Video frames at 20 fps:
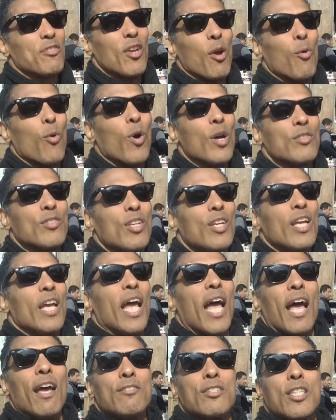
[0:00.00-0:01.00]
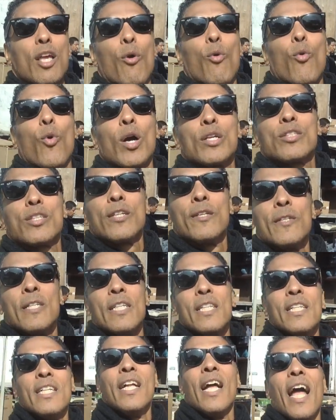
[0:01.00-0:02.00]
and how much are you willing to give up, and what you
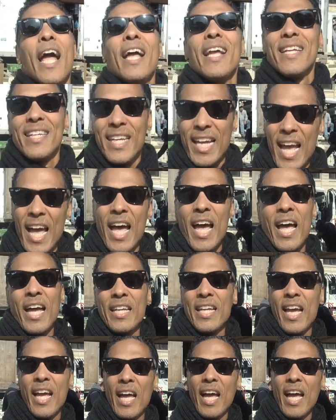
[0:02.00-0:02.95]
willing to do? You know what I mean?